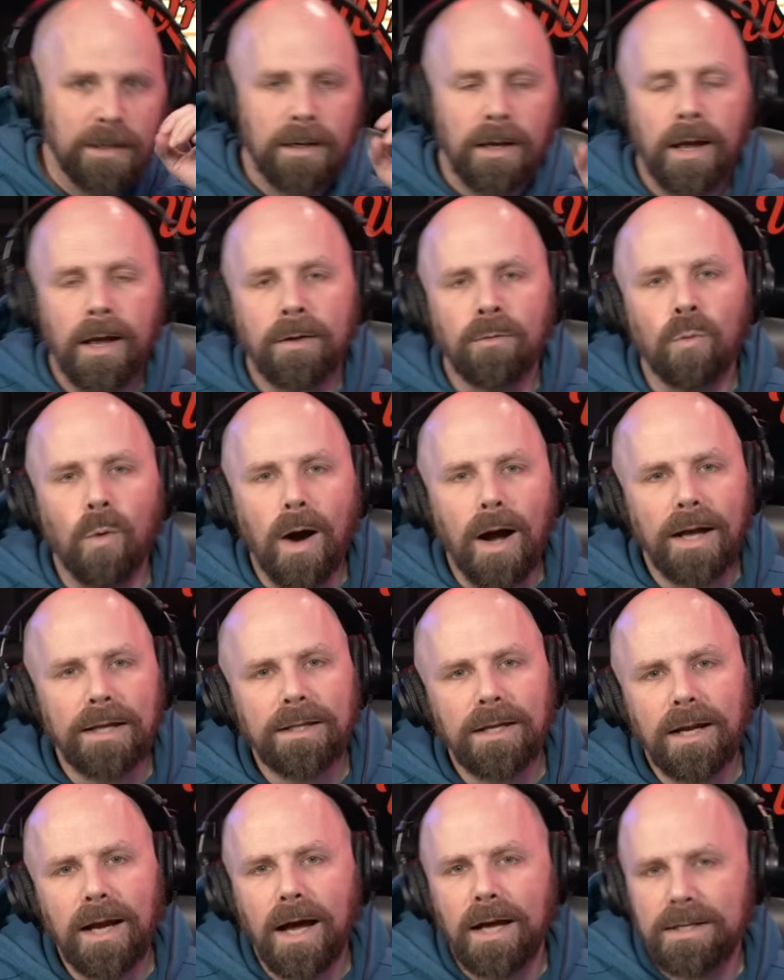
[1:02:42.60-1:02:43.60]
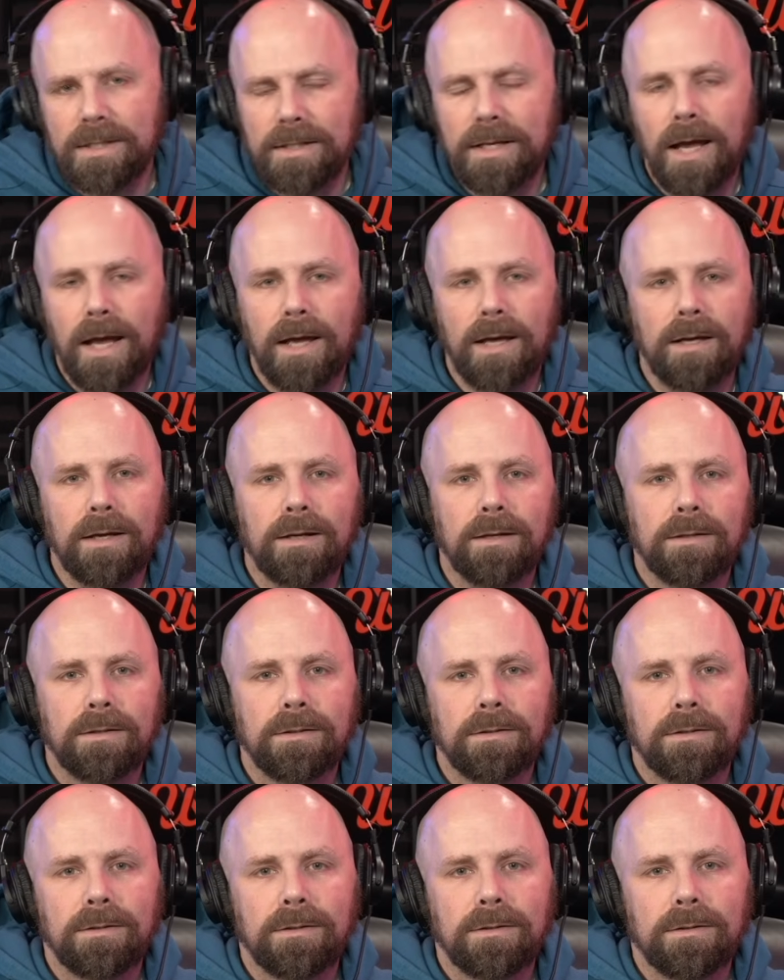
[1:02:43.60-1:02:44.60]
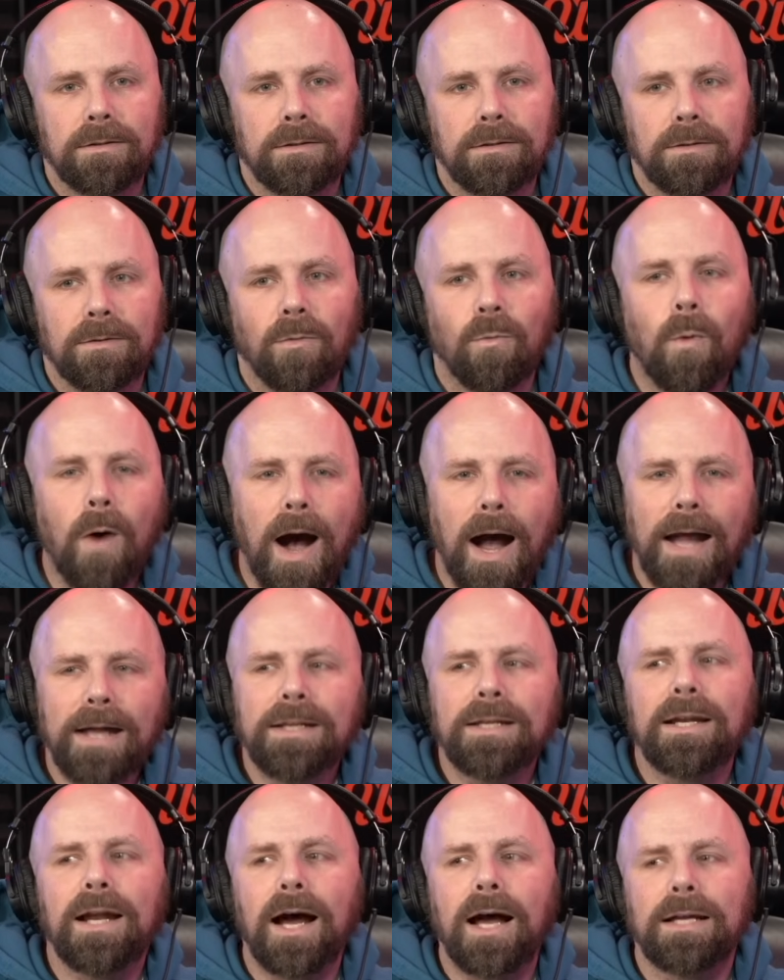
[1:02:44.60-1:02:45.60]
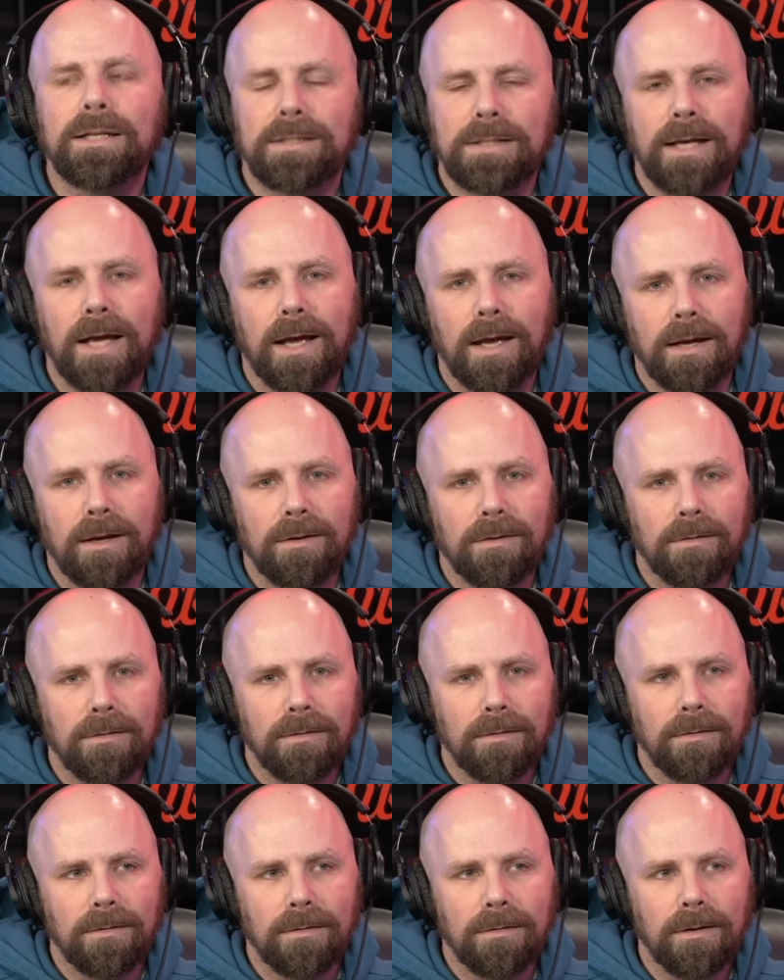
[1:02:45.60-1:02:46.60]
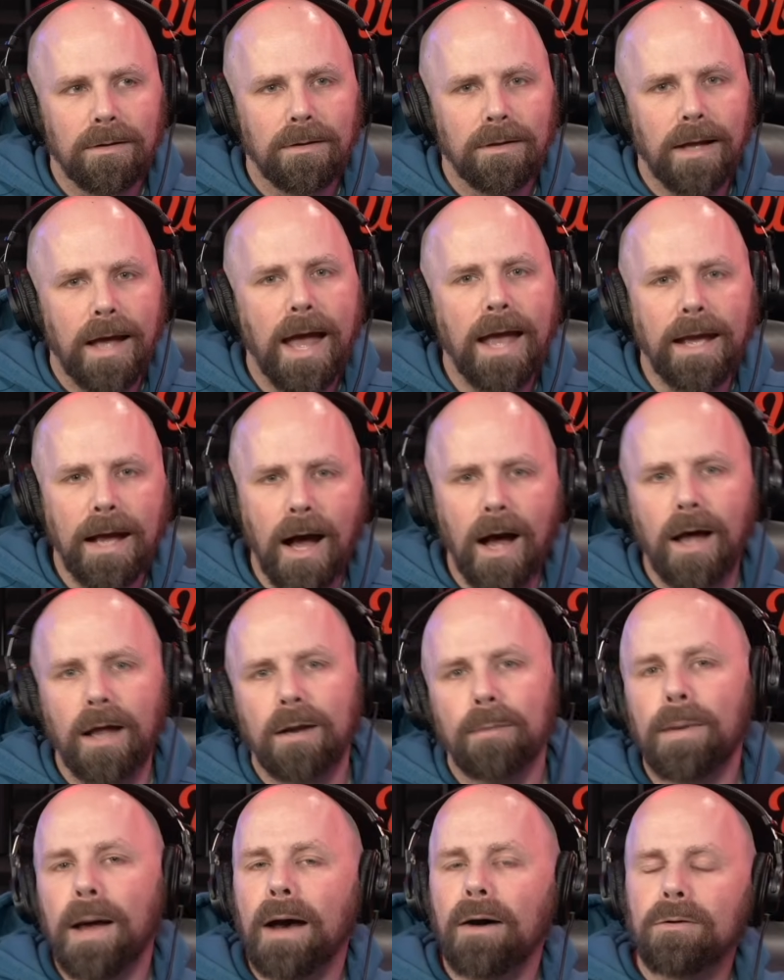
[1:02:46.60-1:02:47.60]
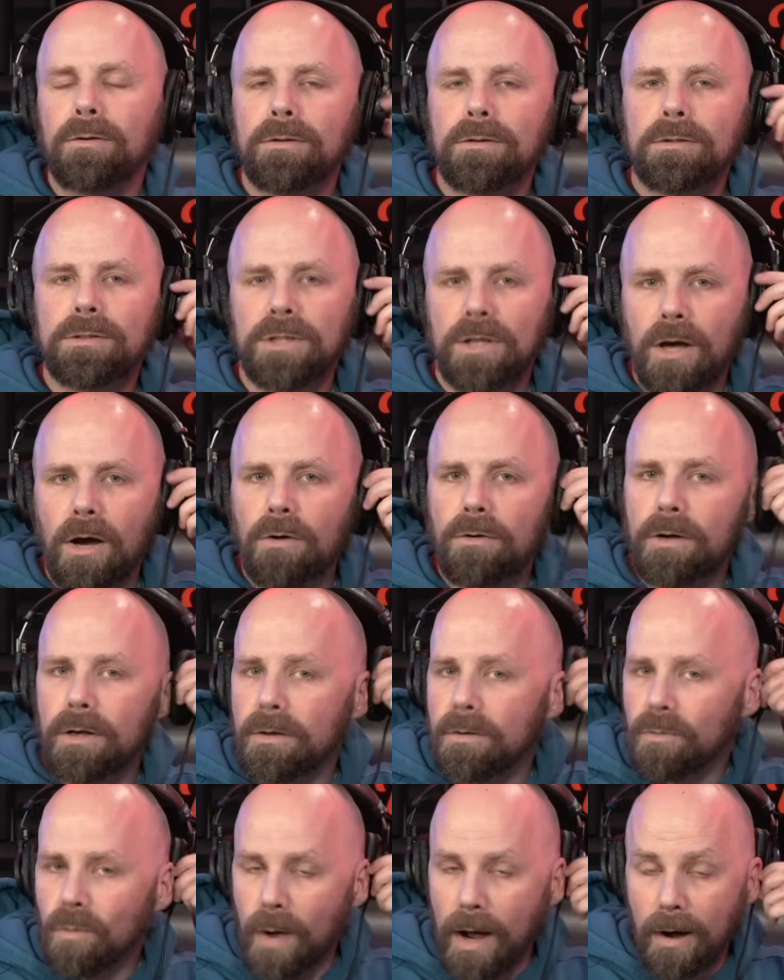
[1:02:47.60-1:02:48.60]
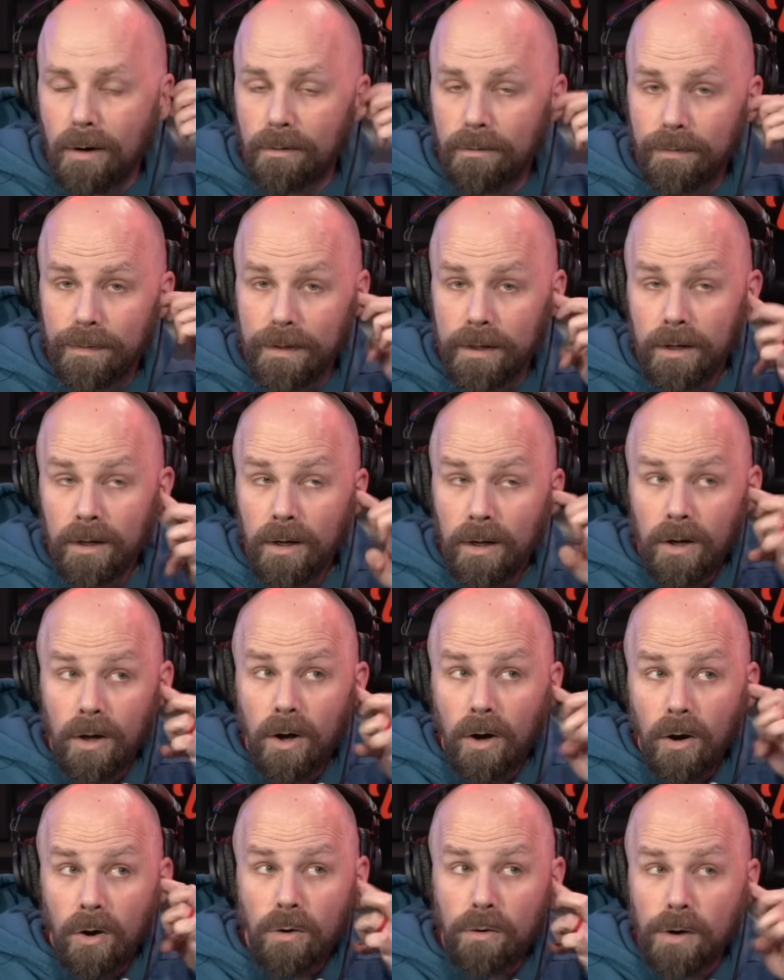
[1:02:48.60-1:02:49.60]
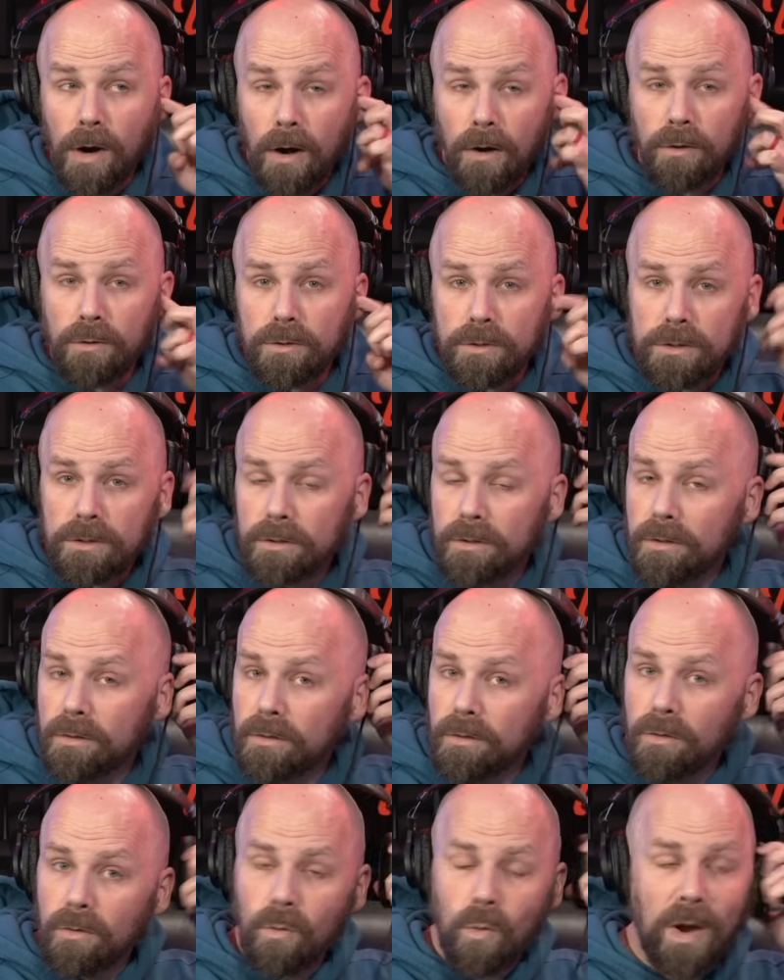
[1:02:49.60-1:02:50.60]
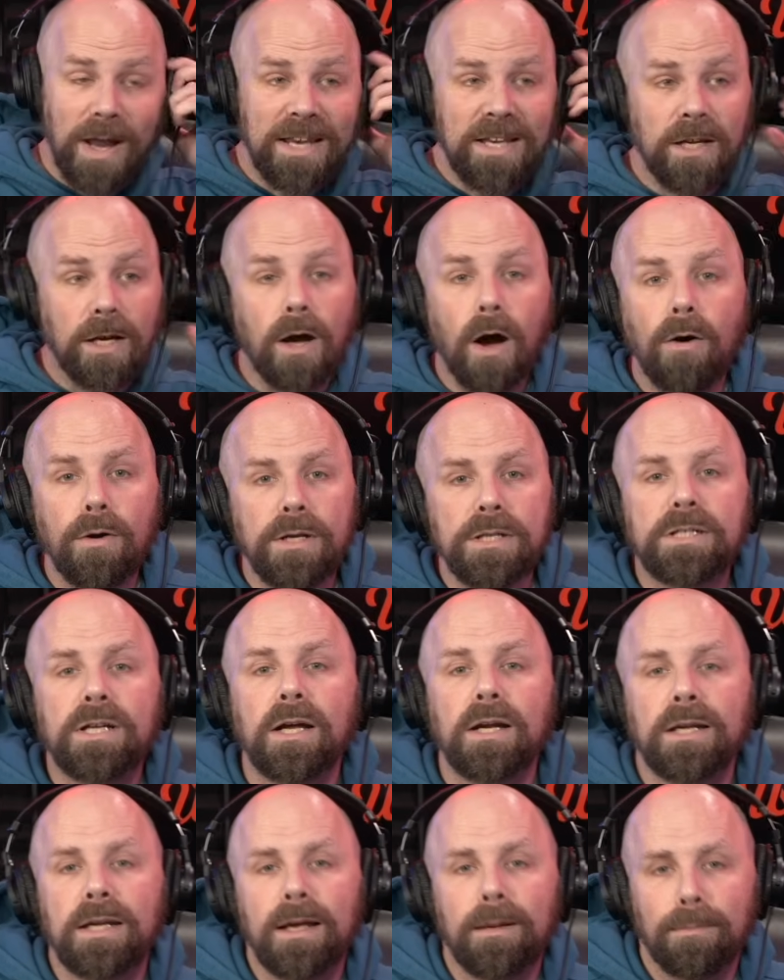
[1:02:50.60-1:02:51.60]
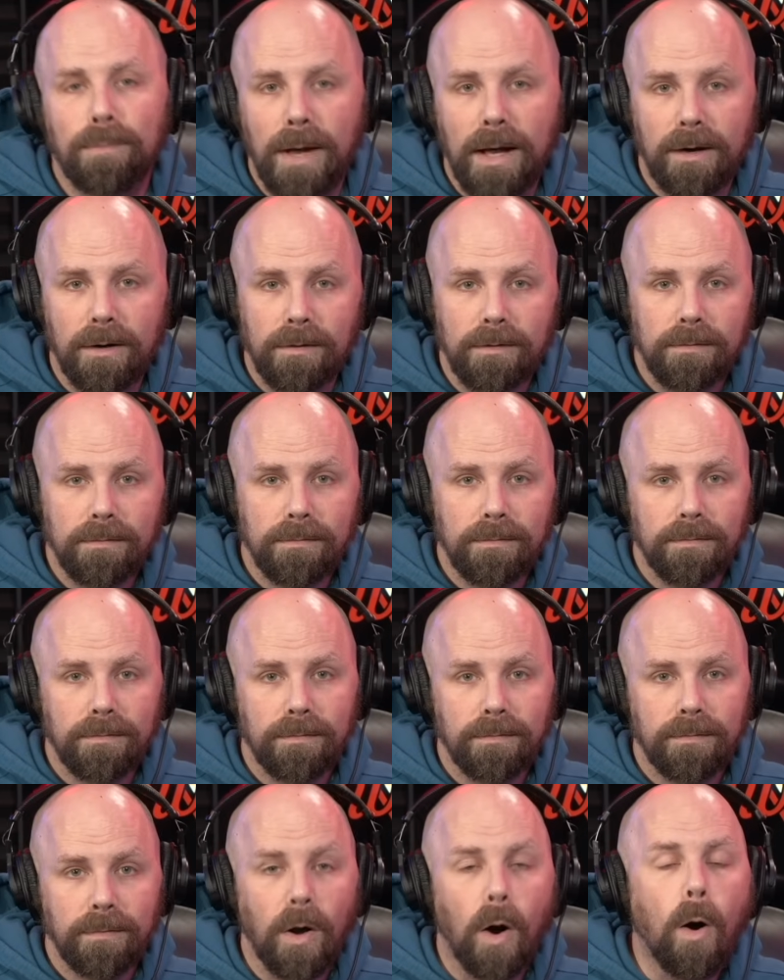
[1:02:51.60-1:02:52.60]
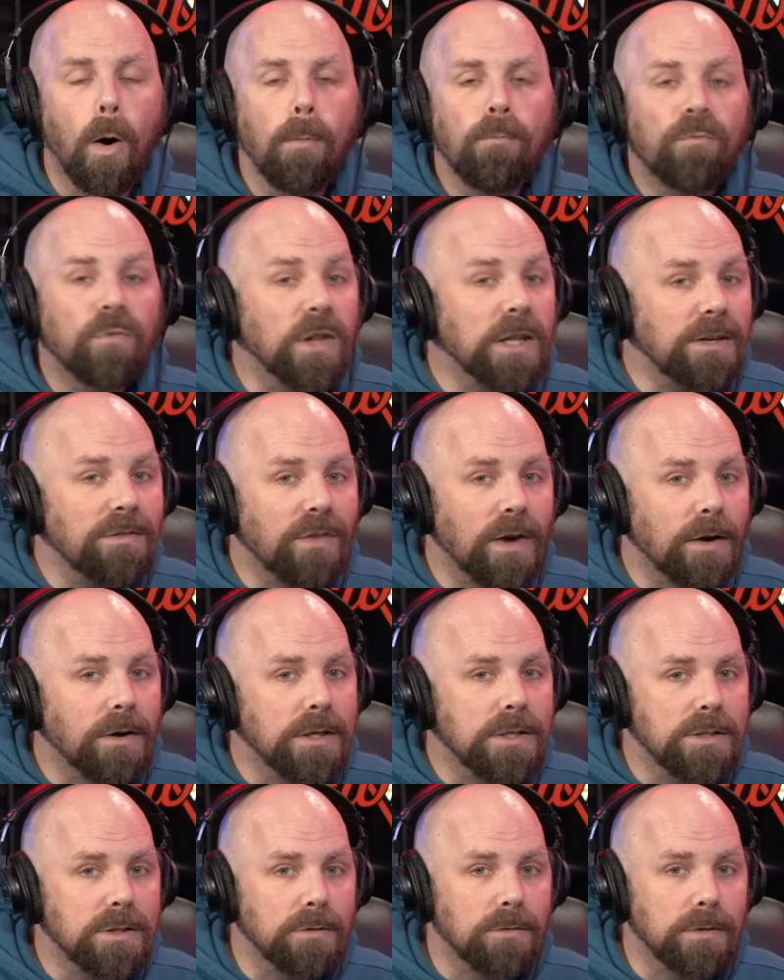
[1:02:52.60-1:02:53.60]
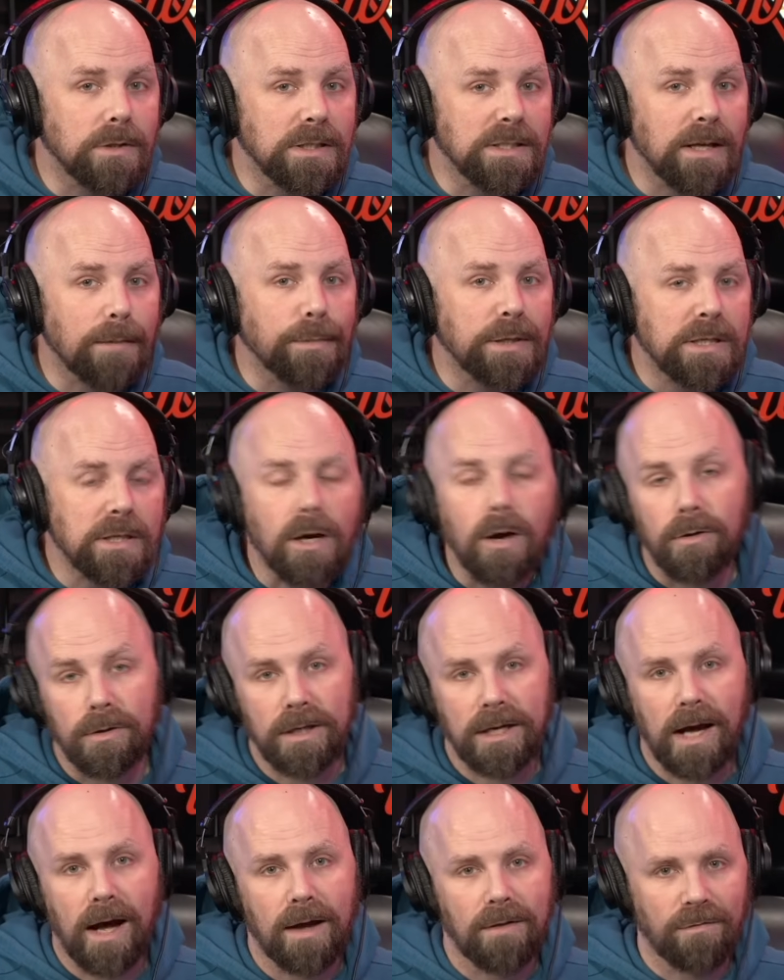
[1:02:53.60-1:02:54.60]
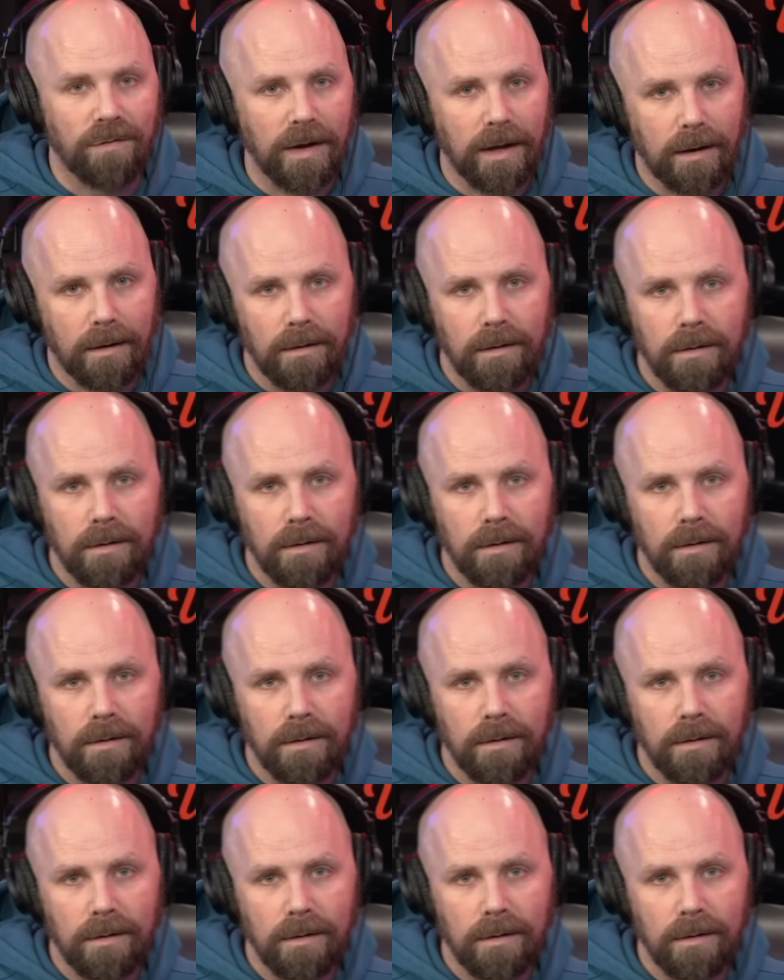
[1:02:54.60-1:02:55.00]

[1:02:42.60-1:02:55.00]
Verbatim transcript: And why did I say, why did I say, hang on about Dakota? Well, who knows when Dakota is going to get better? Hopefully, very soon, because I'm a Dakota Kai fan.